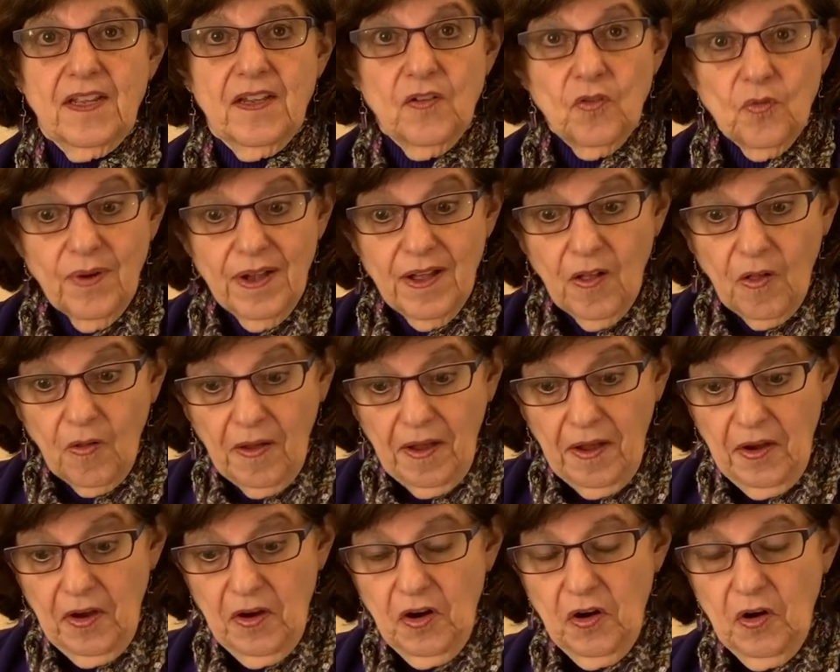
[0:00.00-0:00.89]
Well,
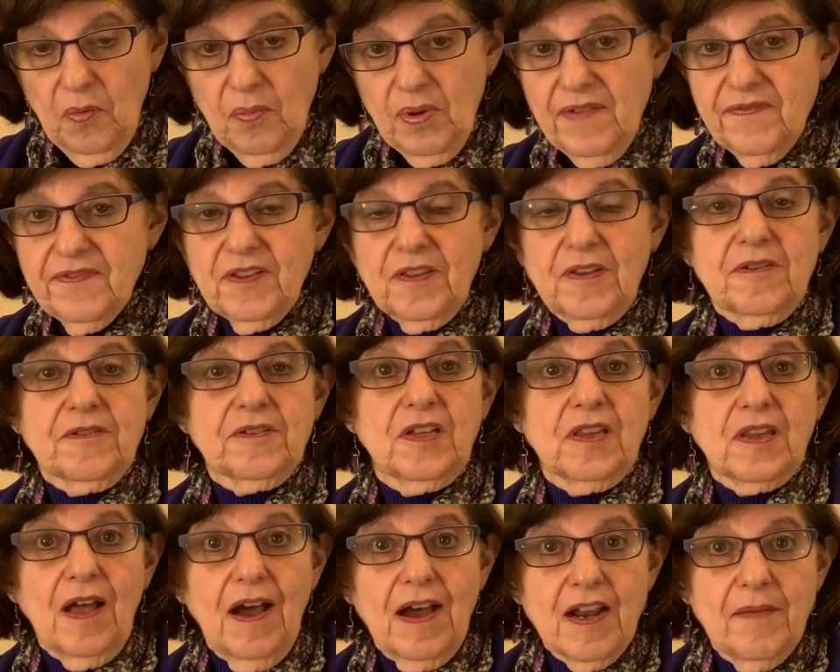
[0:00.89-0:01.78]
we've learned a
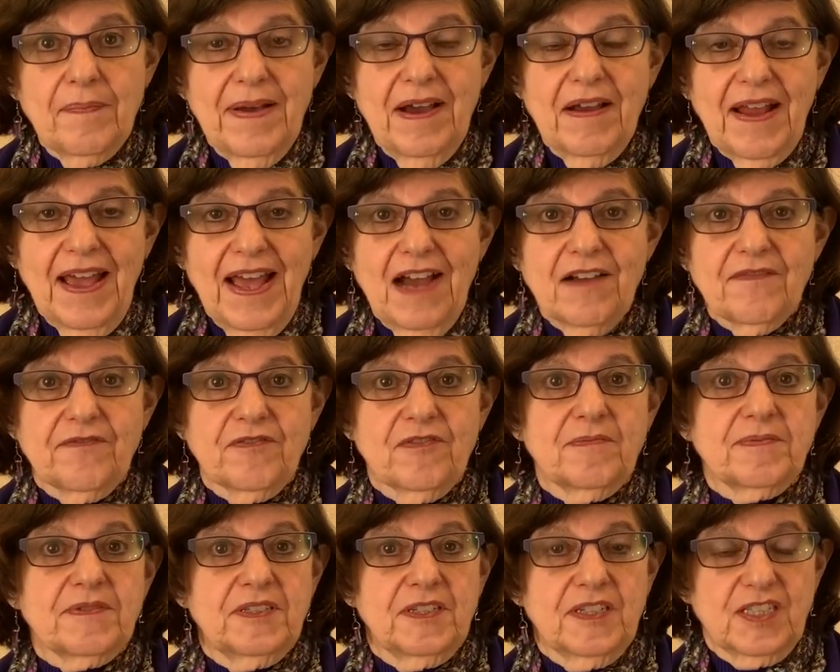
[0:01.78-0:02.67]
lot about
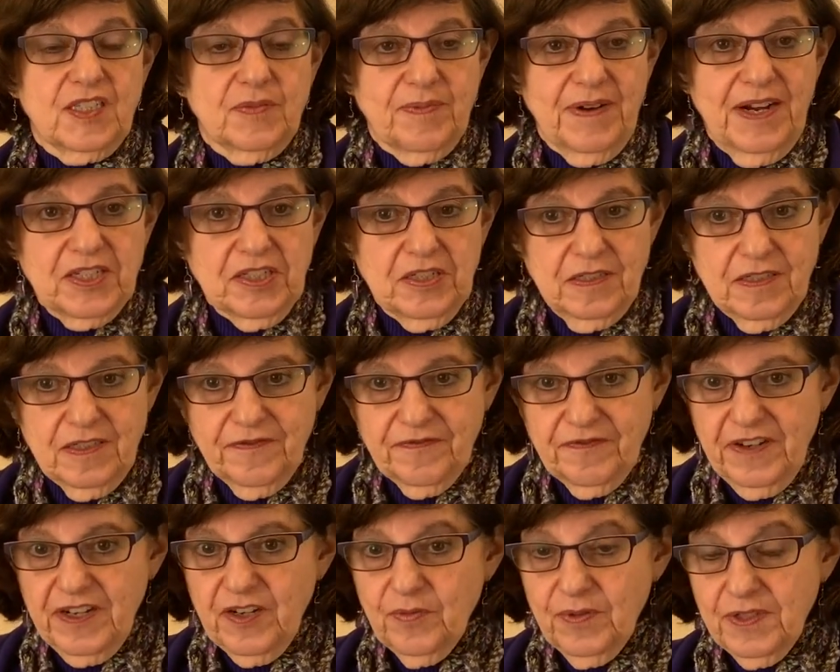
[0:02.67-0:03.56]
adverbs and expressions of
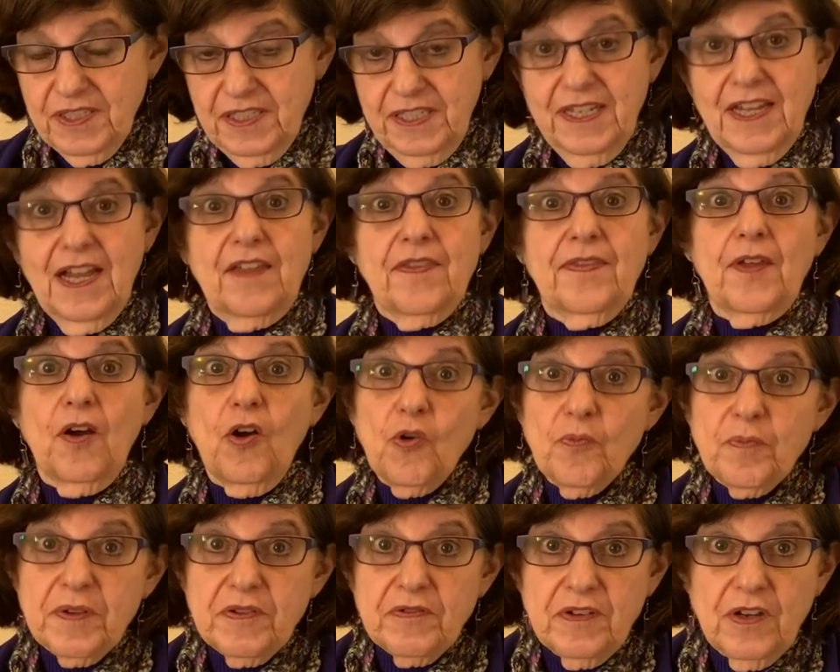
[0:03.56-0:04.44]
frequency. I
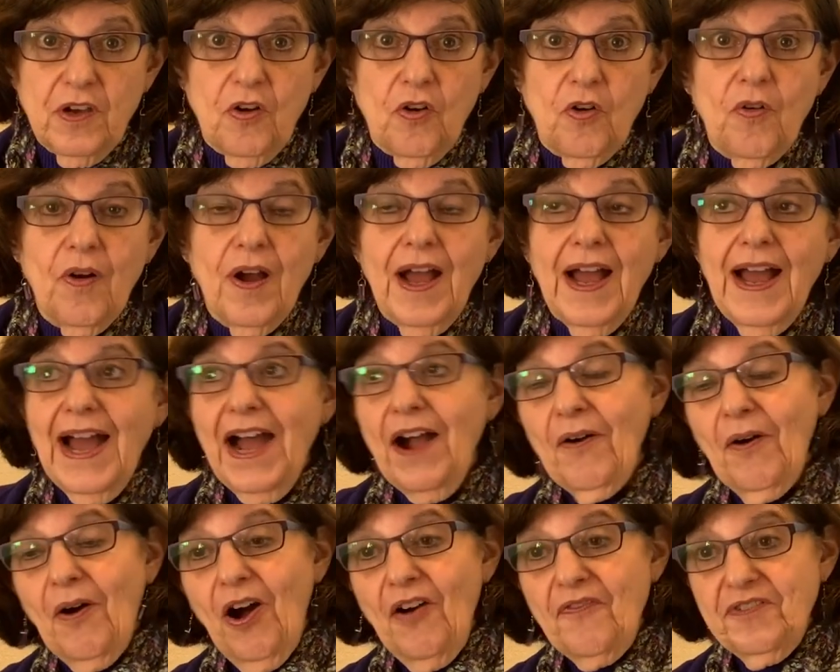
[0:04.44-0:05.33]
hope you know how
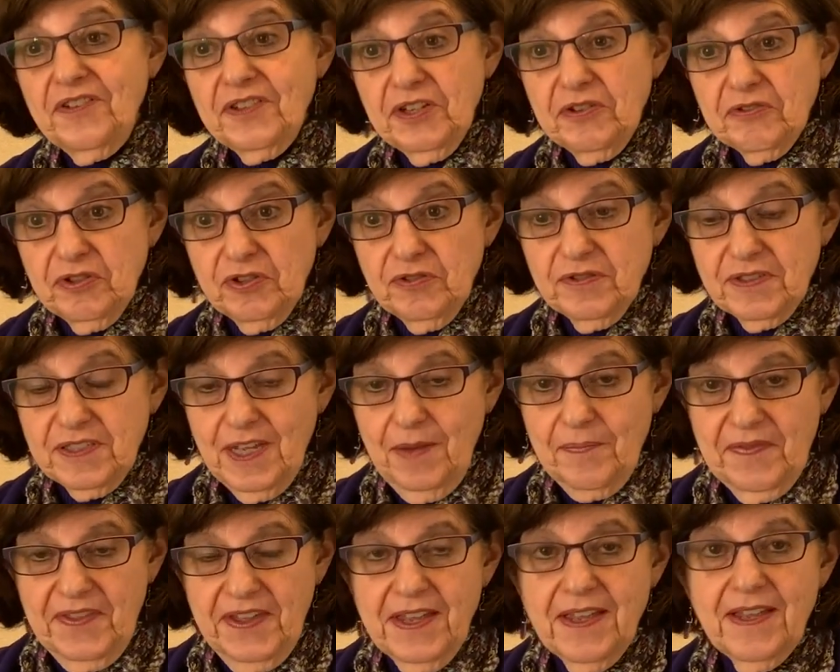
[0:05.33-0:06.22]
often you do
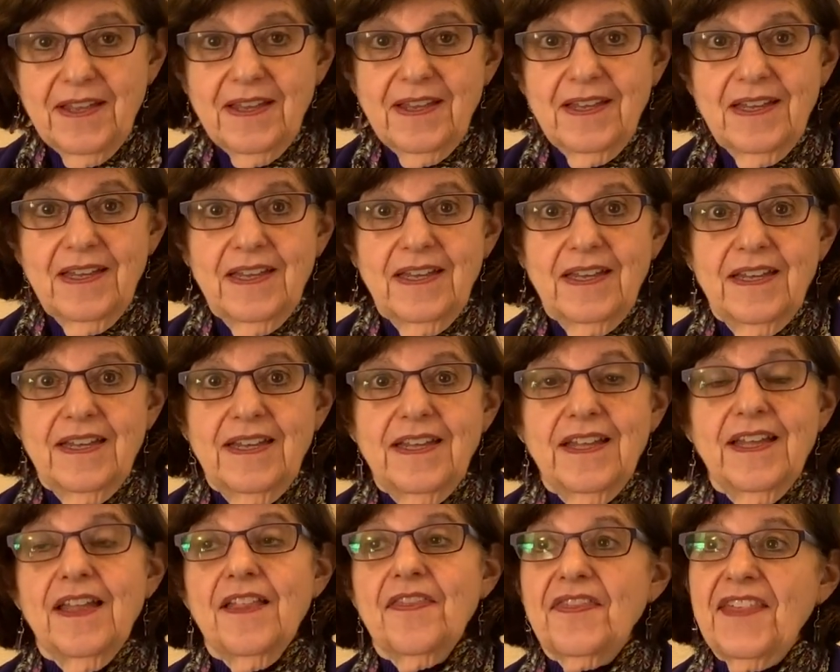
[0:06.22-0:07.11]
something.
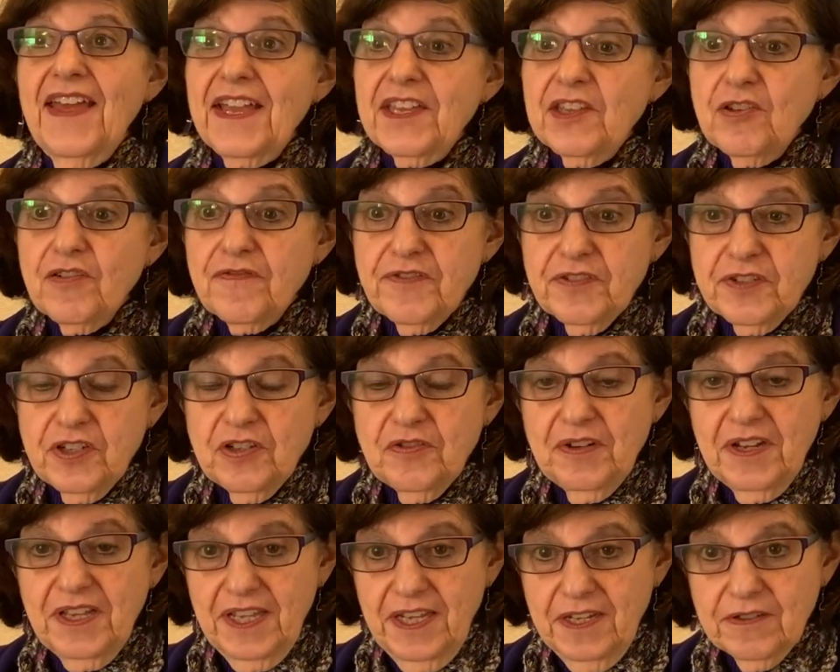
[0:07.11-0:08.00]
Thank you for
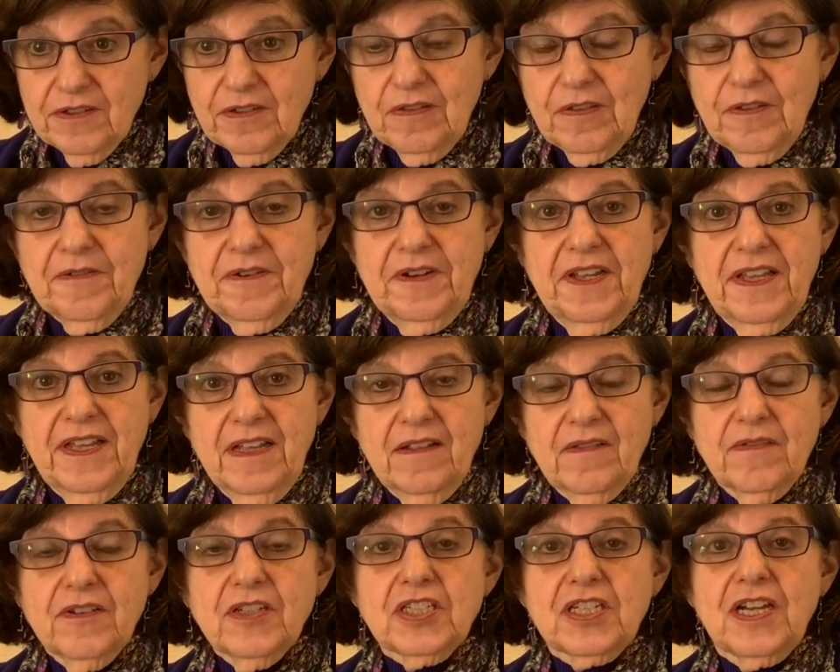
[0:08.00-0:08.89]
tuning in to Learning
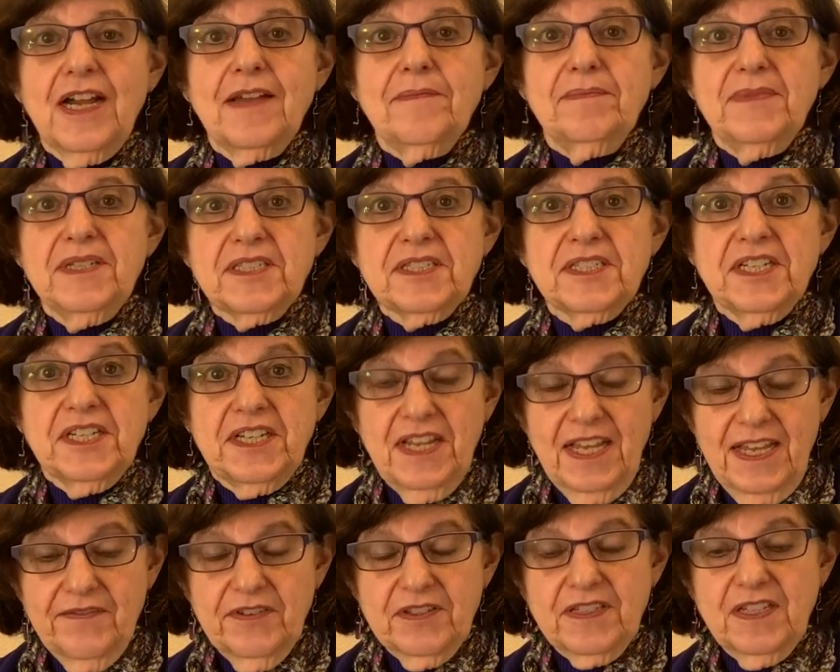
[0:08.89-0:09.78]
English. I'm Misty
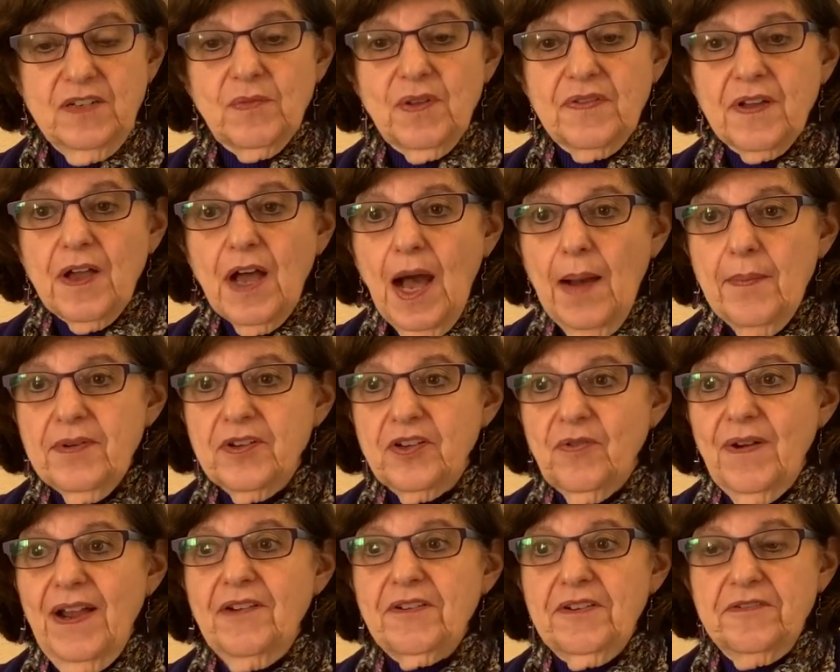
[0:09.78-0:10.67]
Davidson with Common
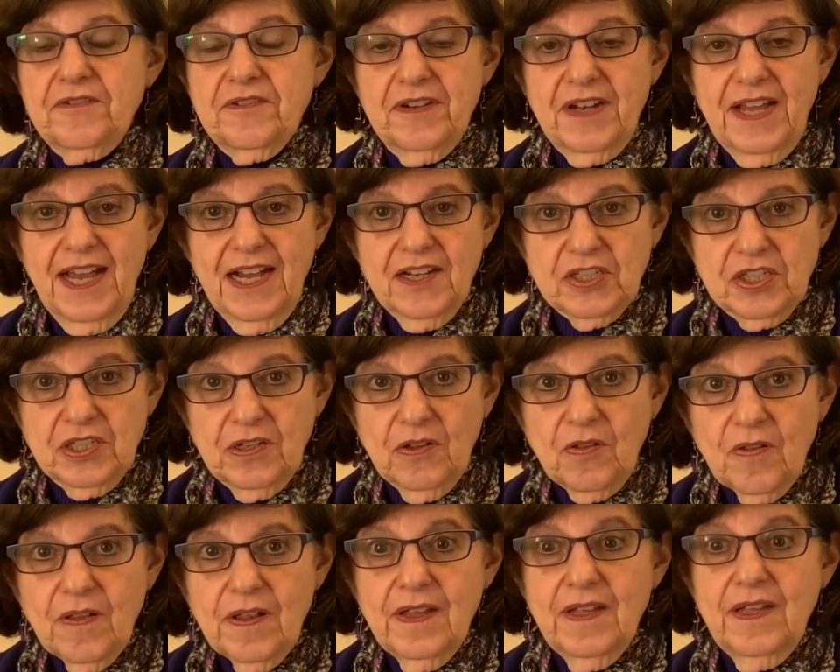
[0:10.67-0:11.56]
Ground
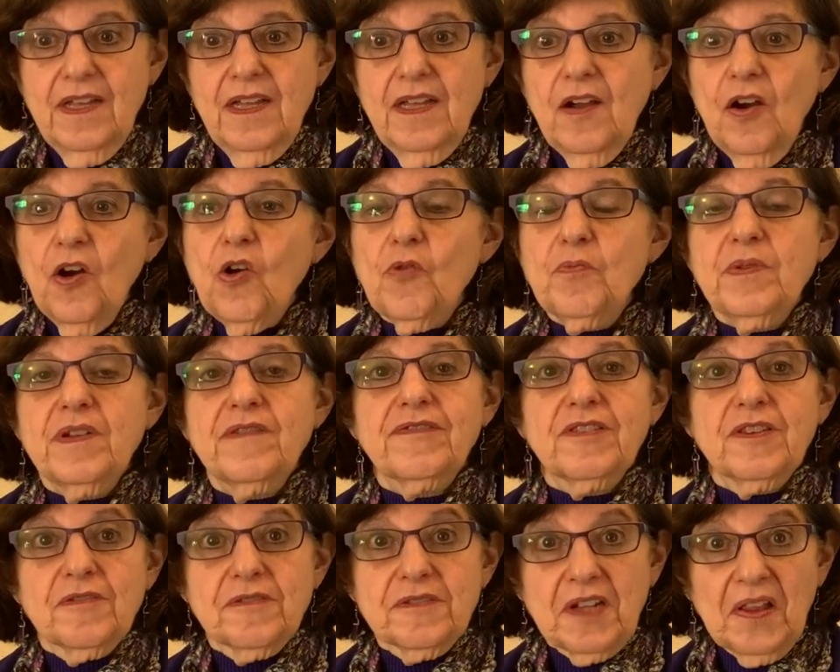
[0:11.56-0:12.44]
International. Hope you've
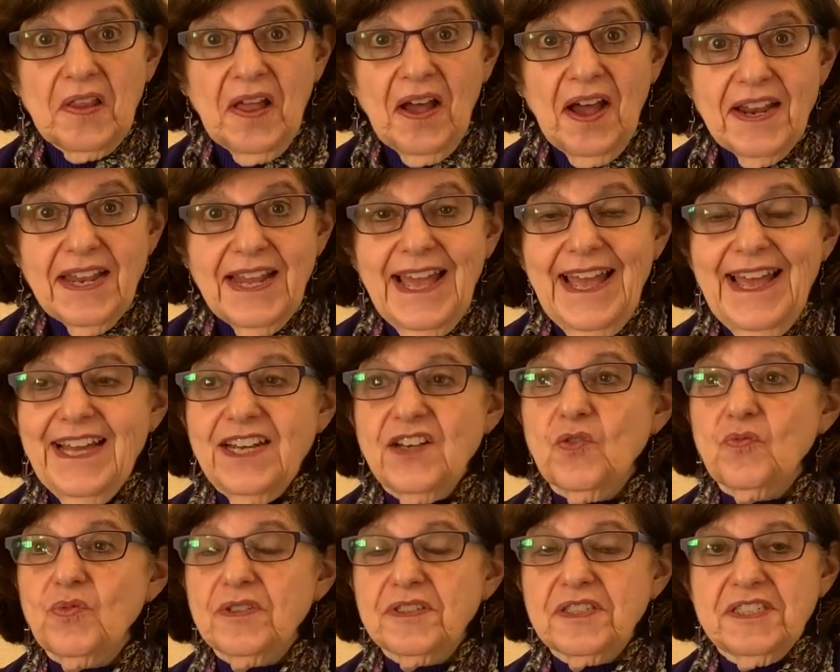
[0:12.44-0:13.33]
learned a lot,
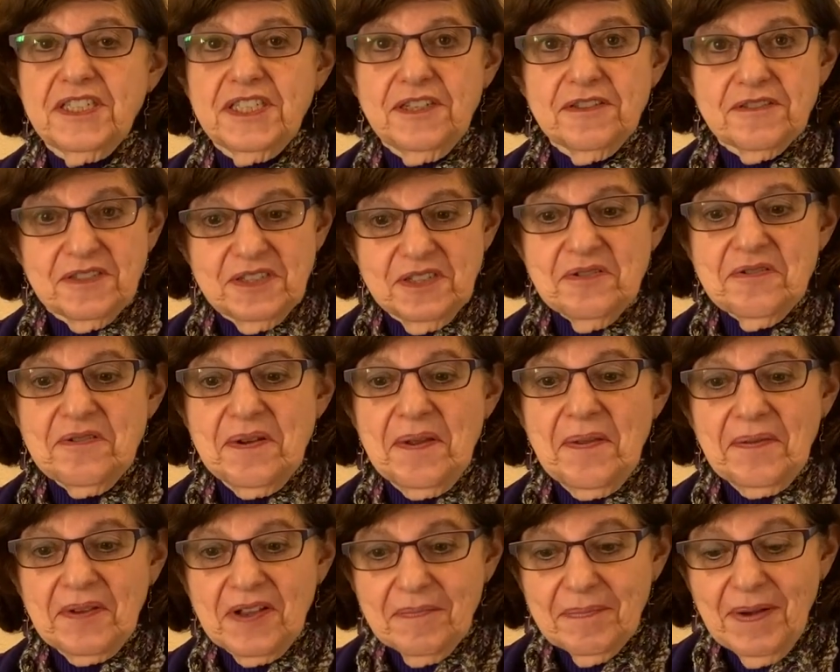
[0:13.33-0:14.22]
and we'll see you soon.
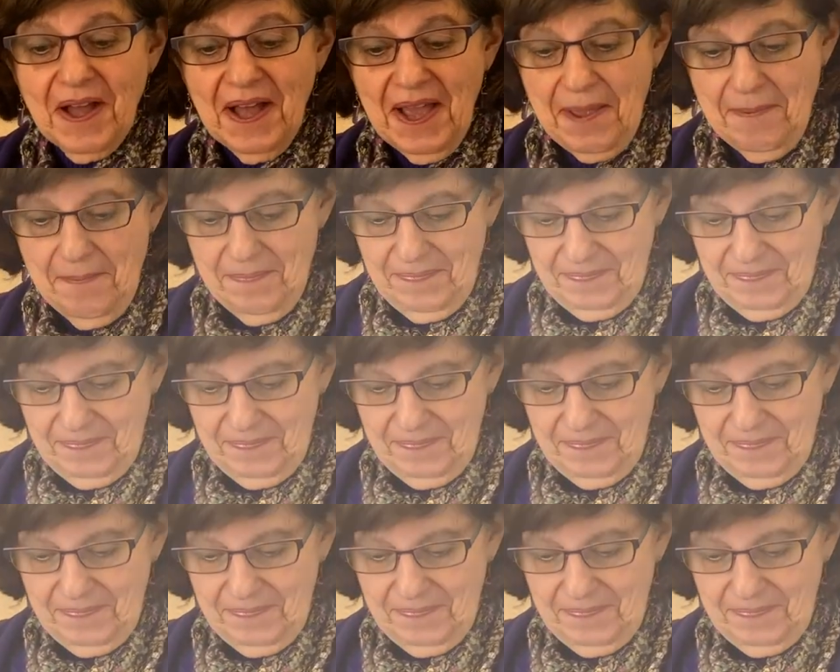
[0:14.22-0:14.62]
Goodbye.